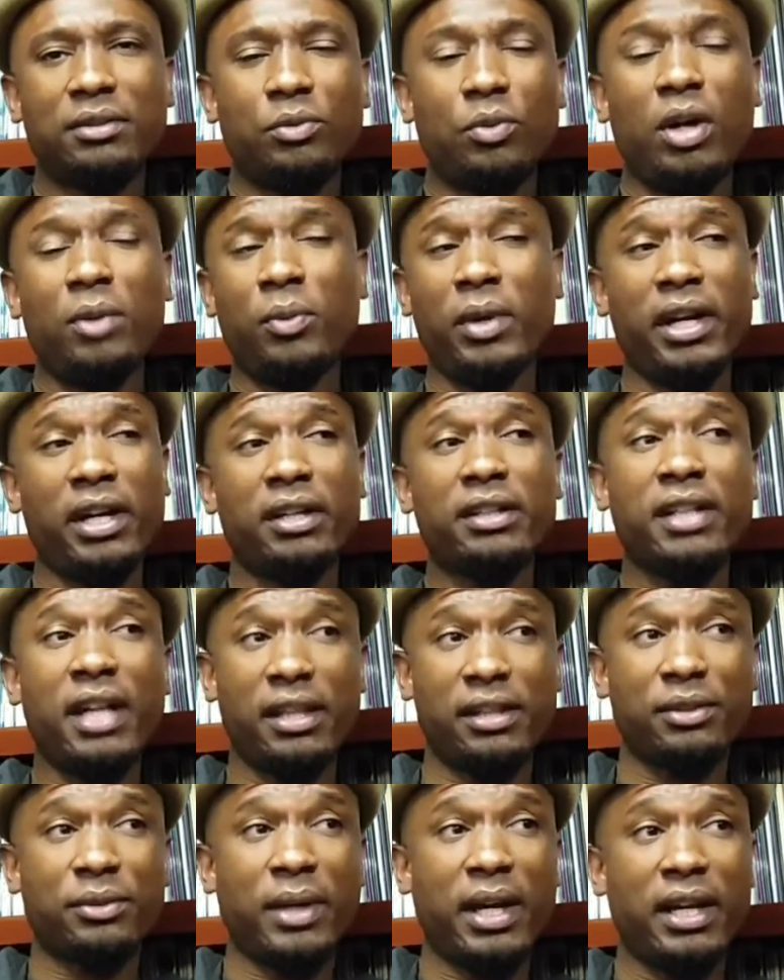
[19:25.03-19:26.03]
One way or
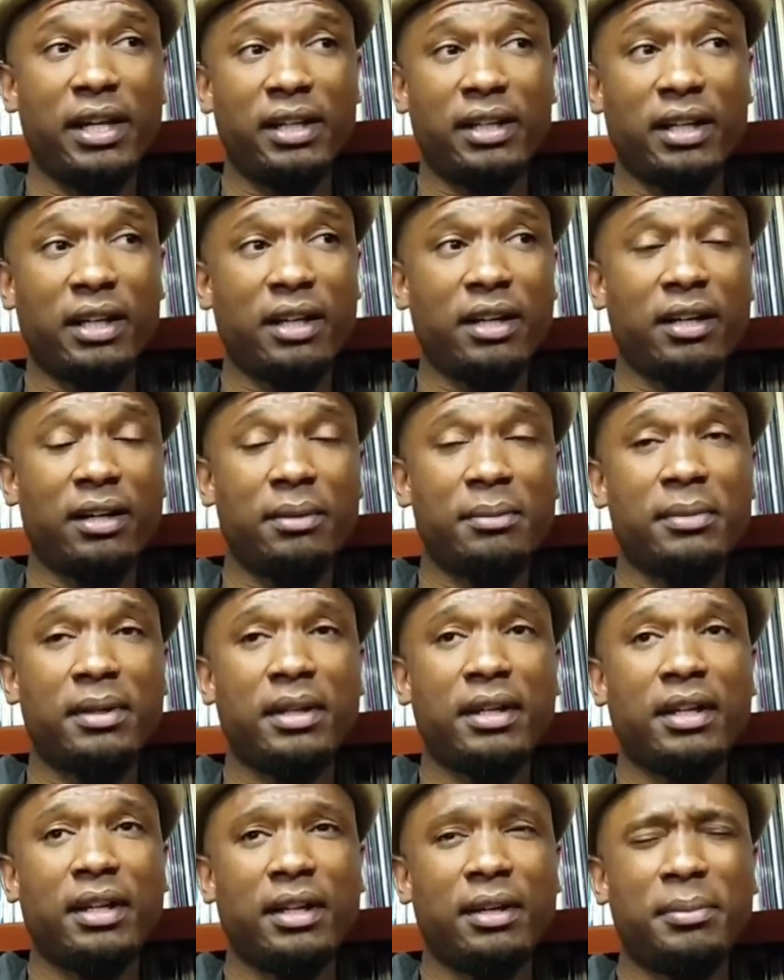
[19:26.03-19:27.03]
another, right?
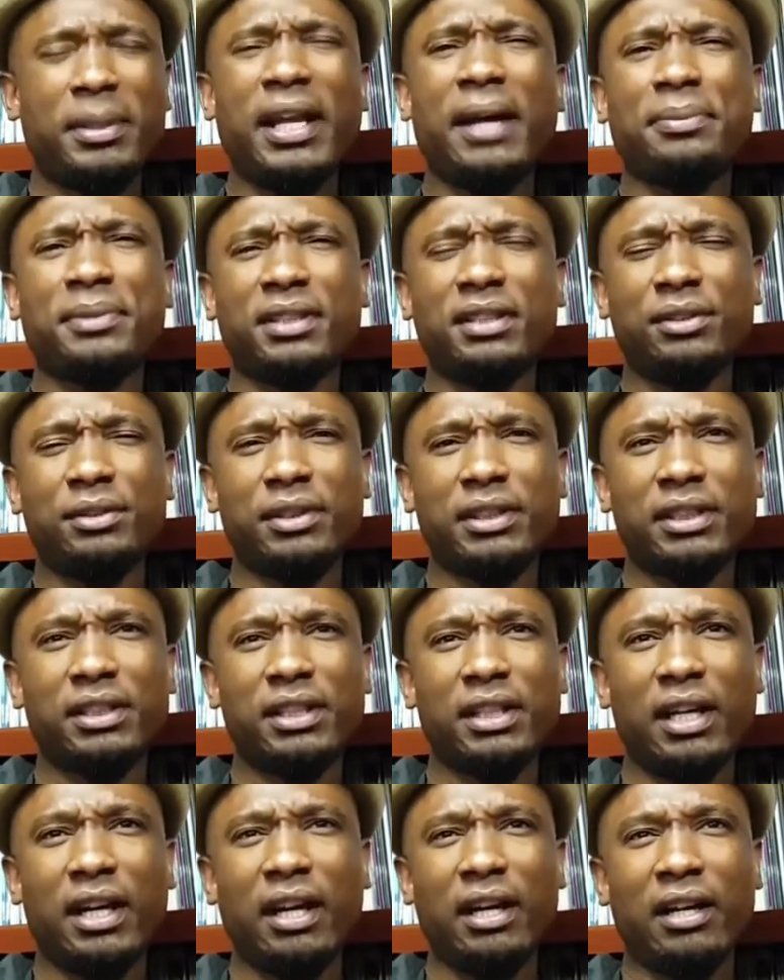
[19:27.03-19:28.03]
But absolutely.
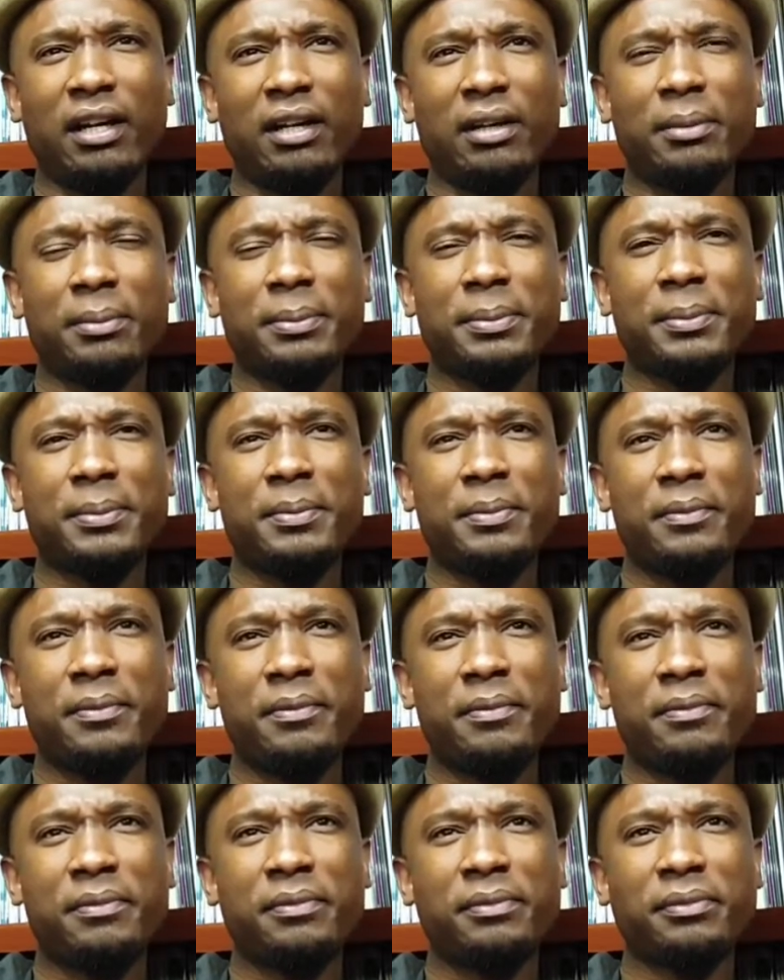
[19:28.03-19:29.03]

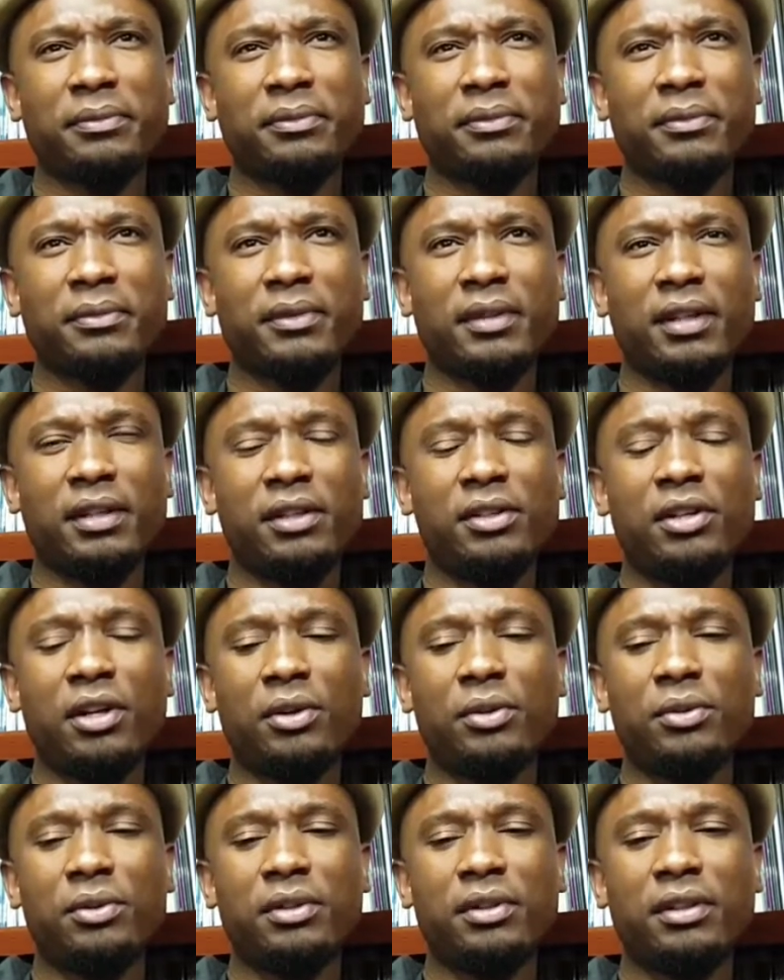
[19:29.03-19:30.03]
You
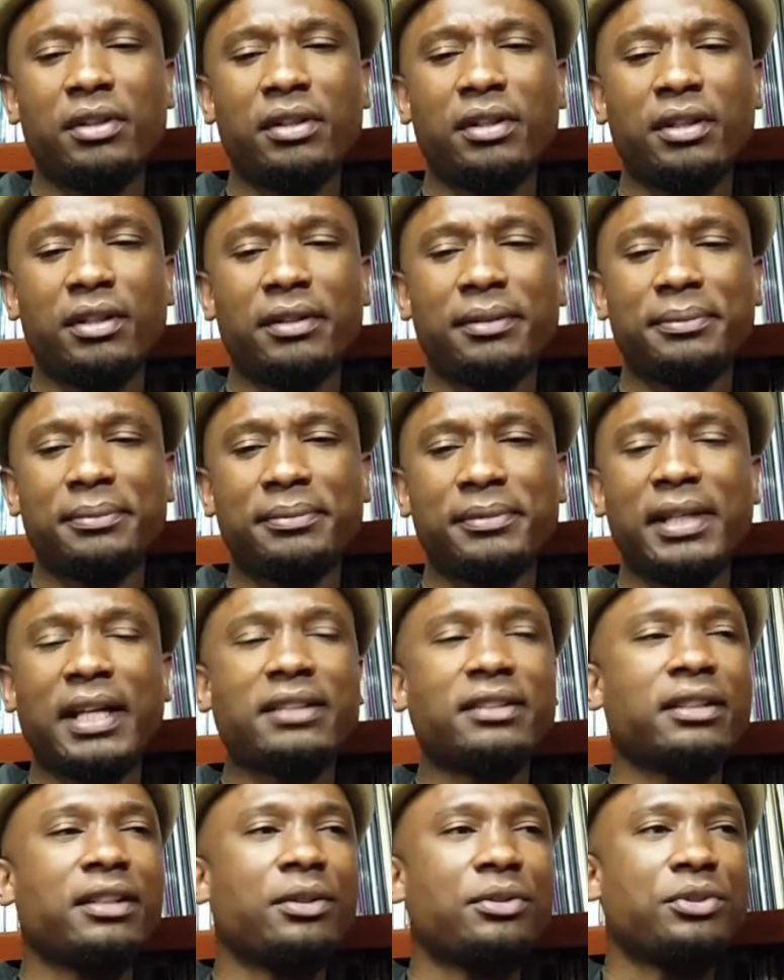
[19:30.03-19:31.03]
know,
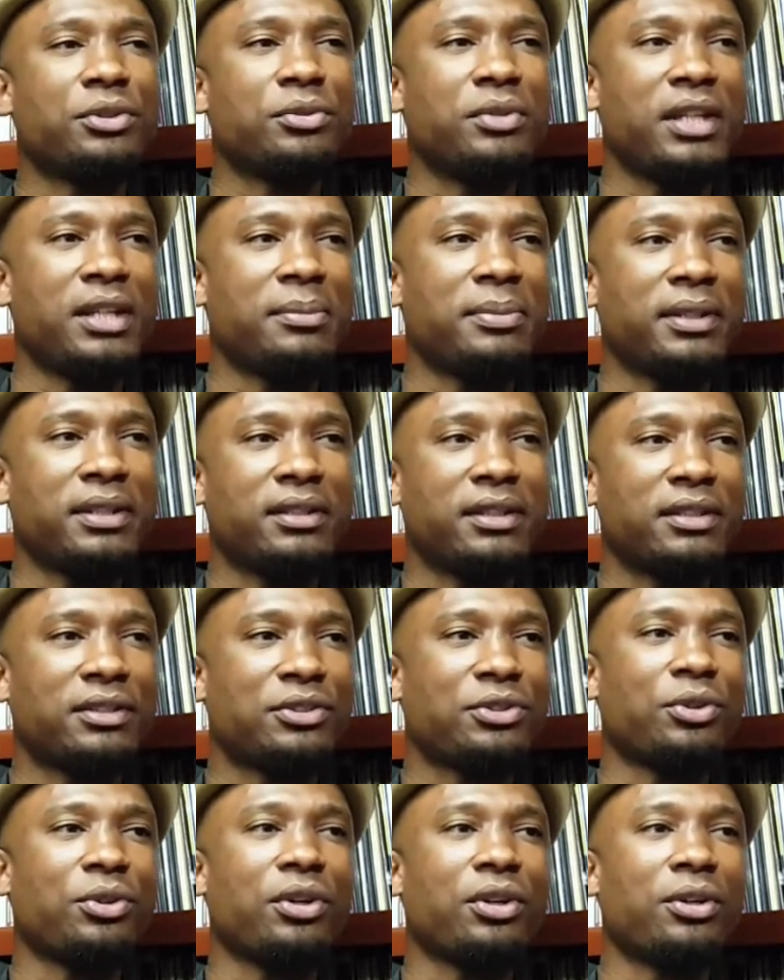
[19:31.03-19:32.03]
not to go too deep and
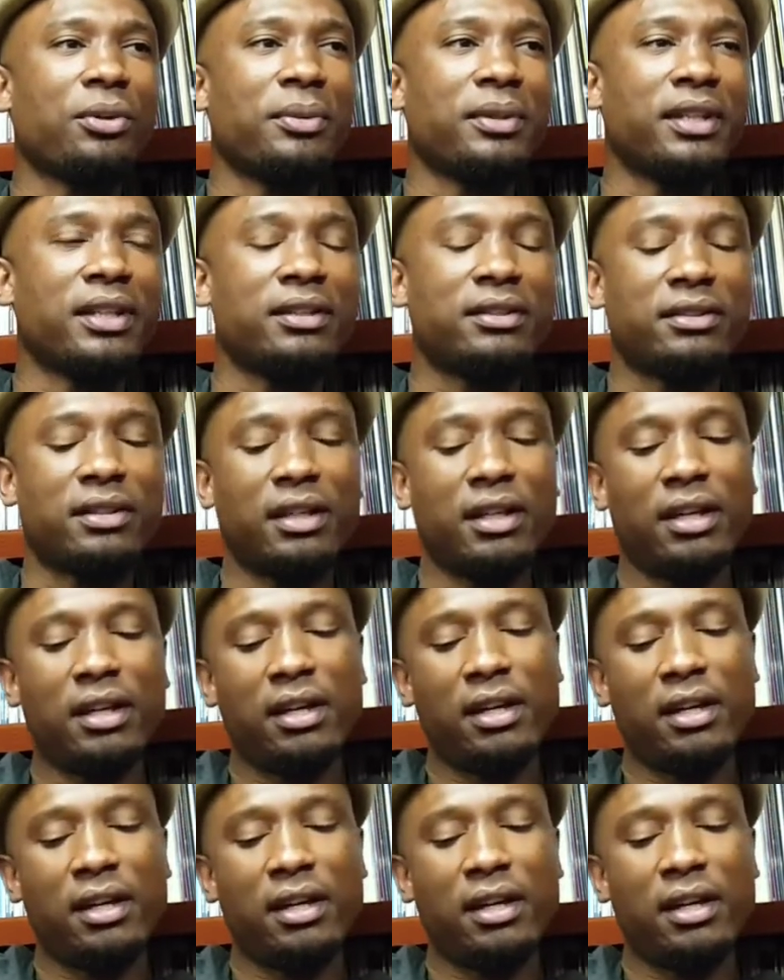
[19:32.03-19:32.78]
historical with this.